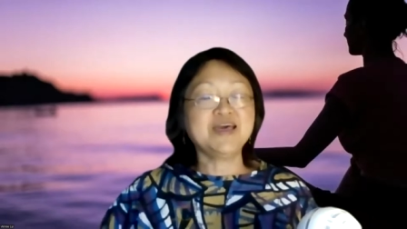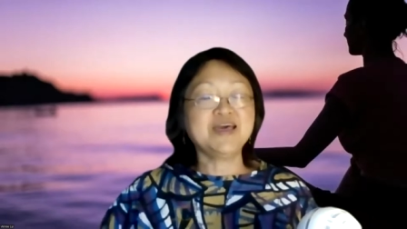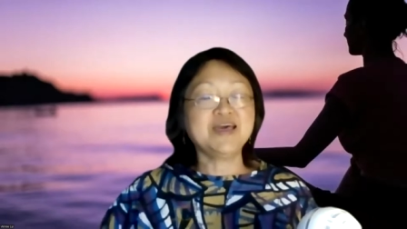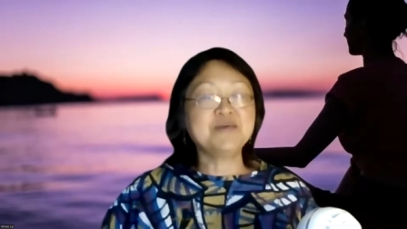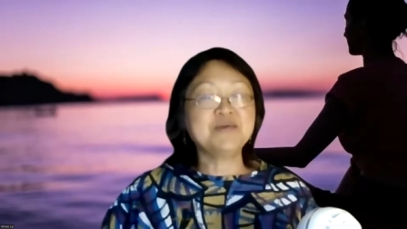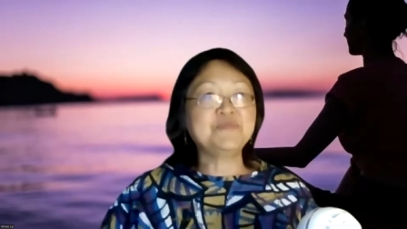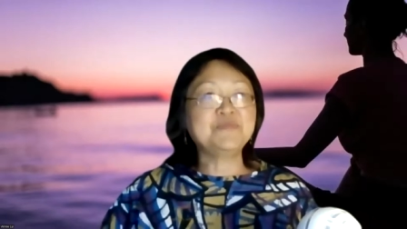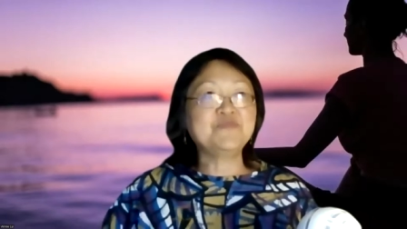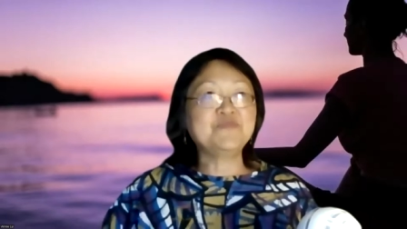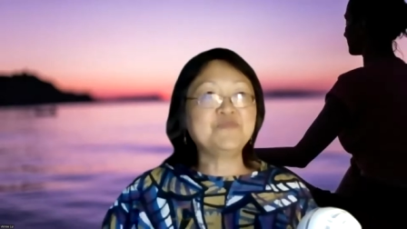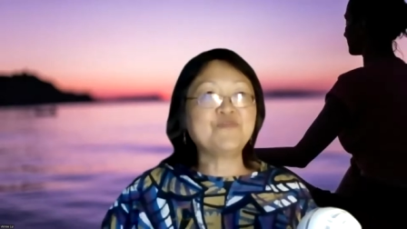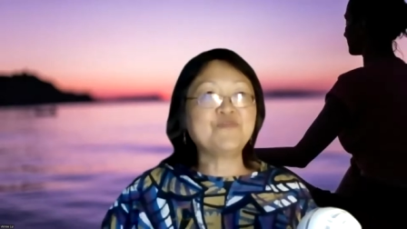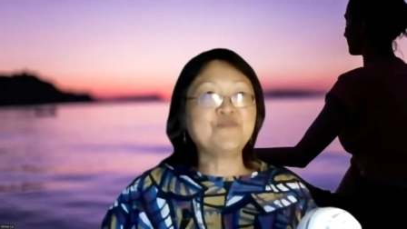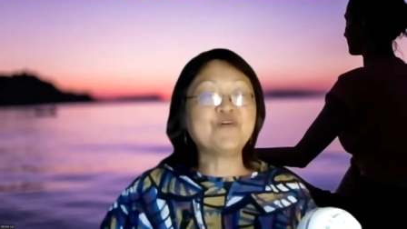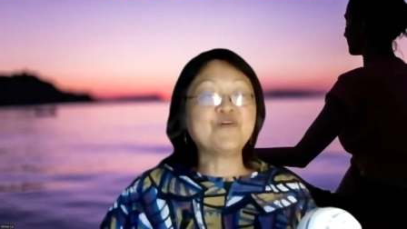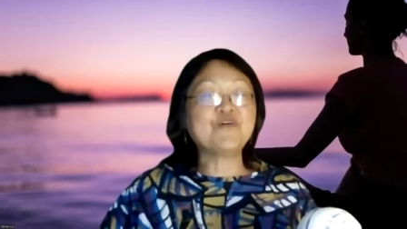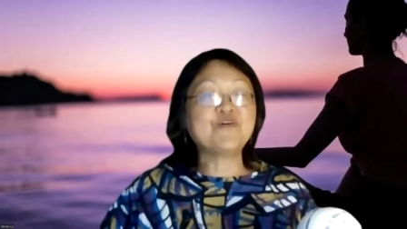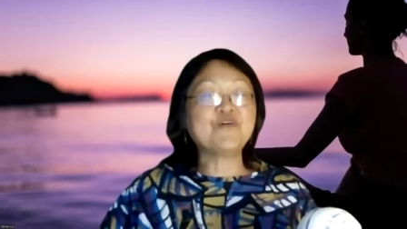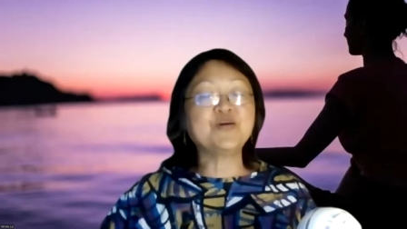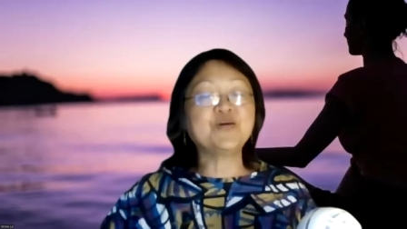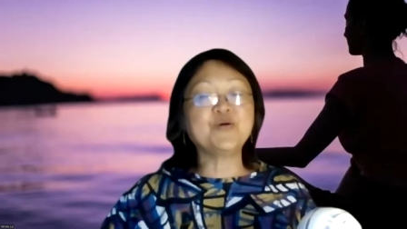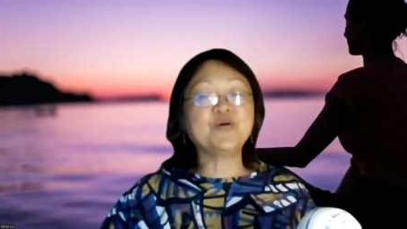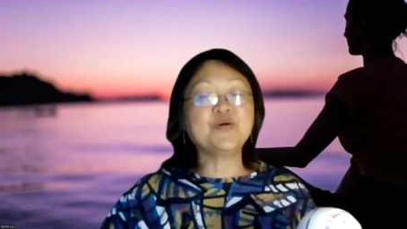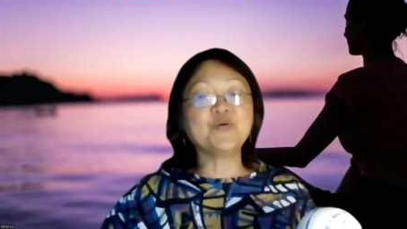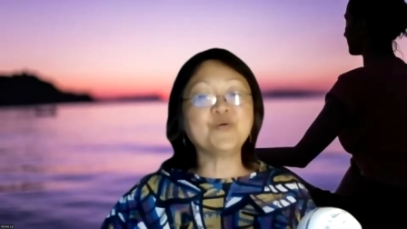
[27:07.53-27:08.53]
And before
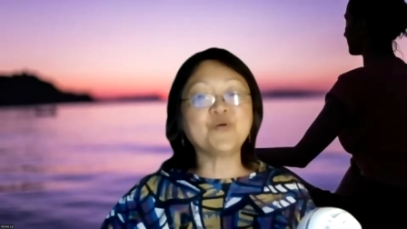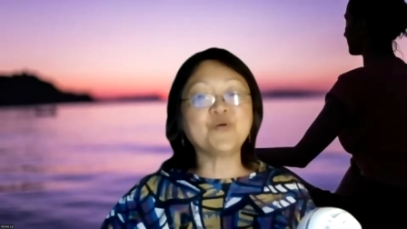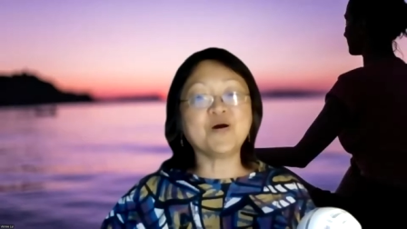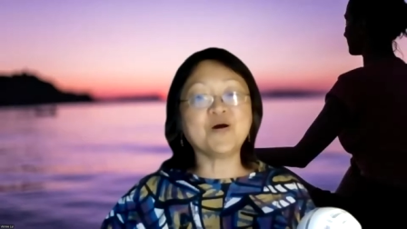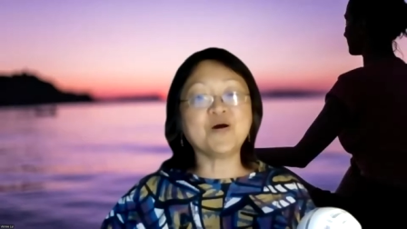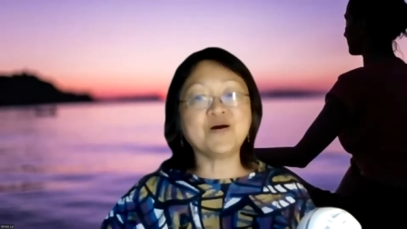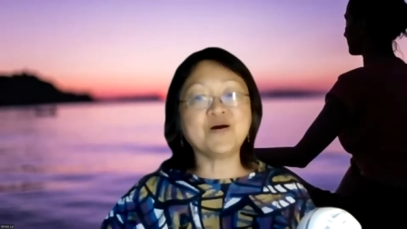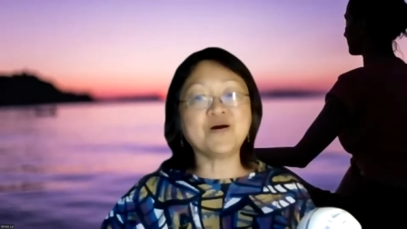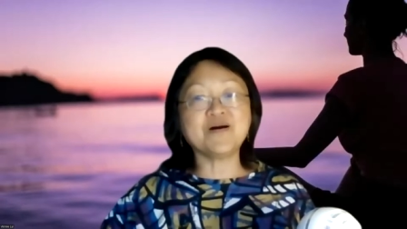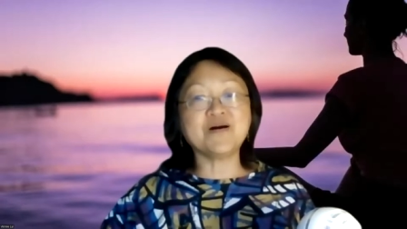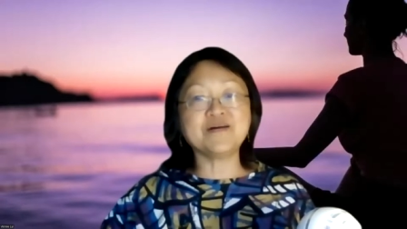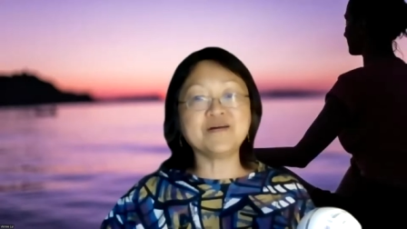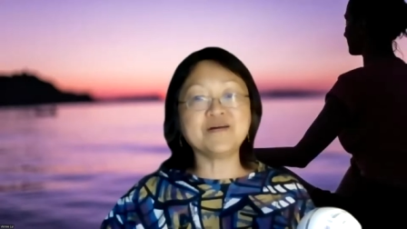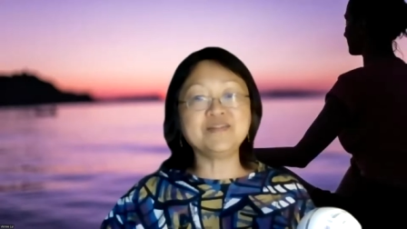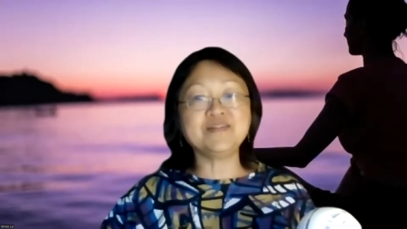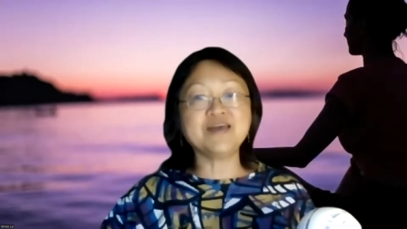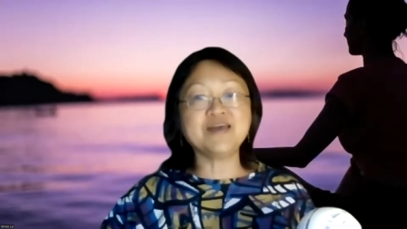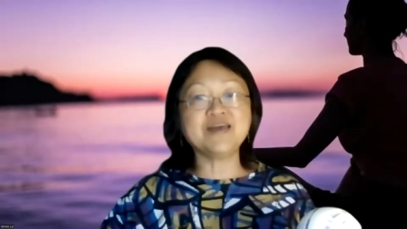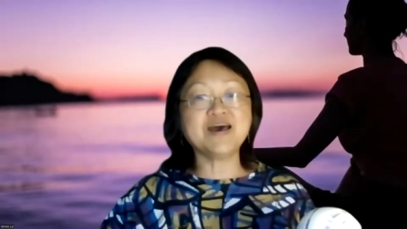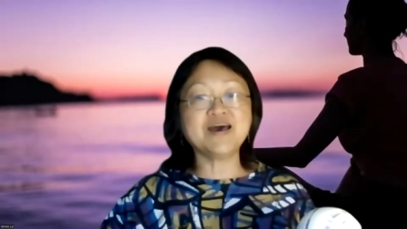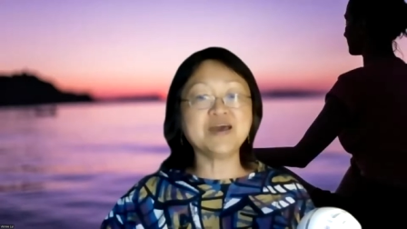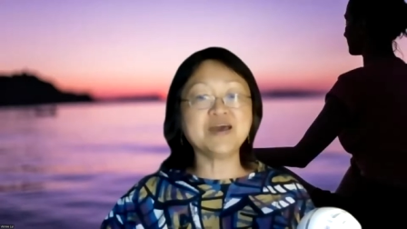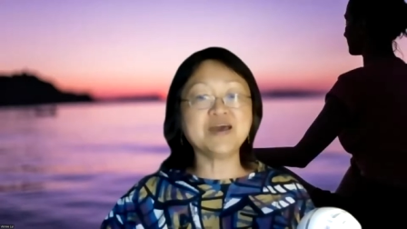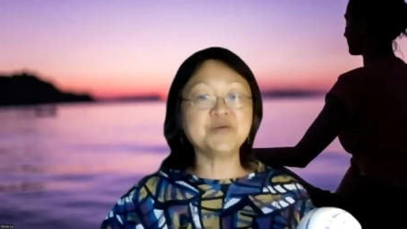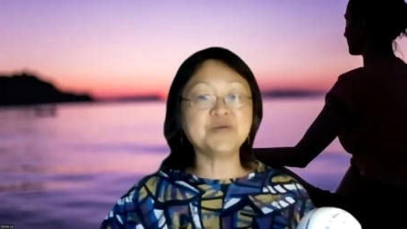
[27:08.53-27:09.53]
I go on,
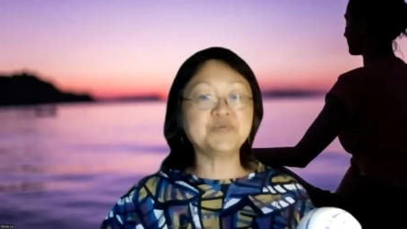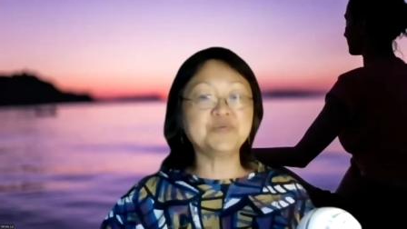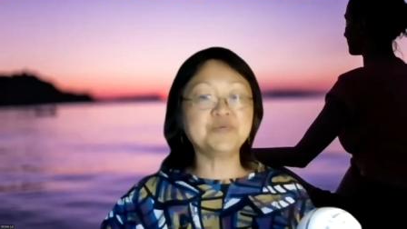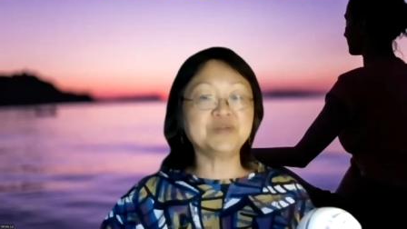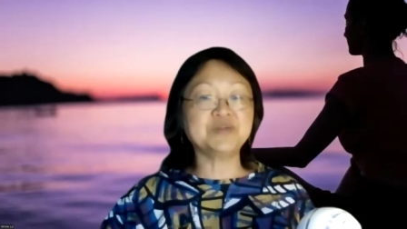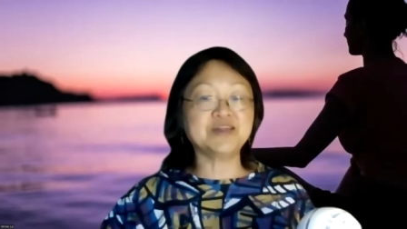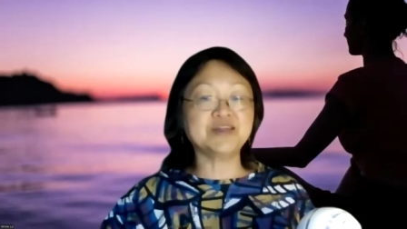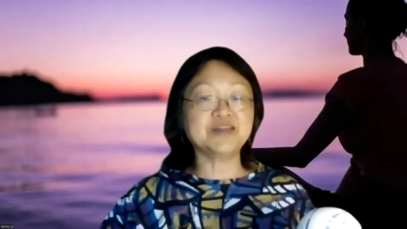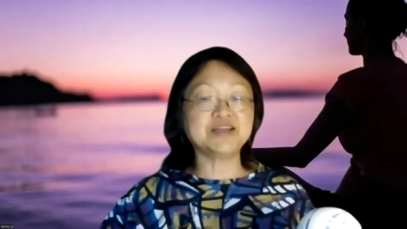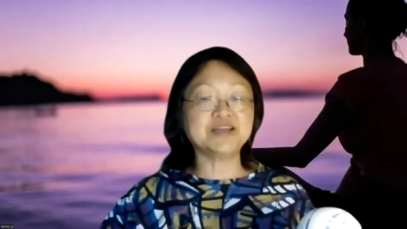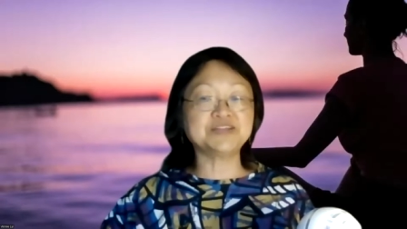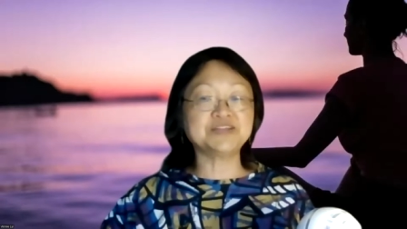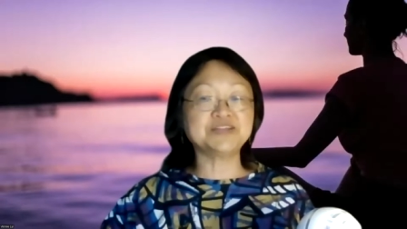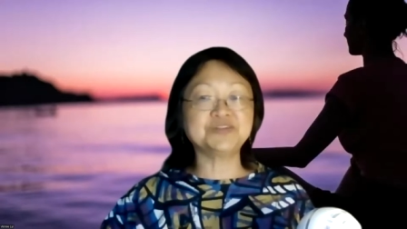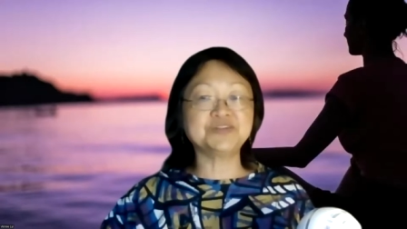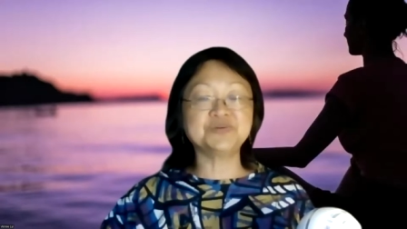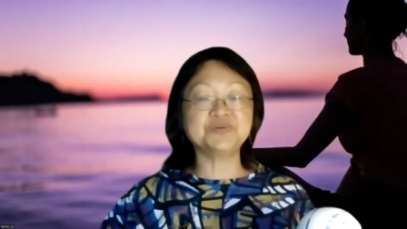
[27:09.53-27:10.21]
I would like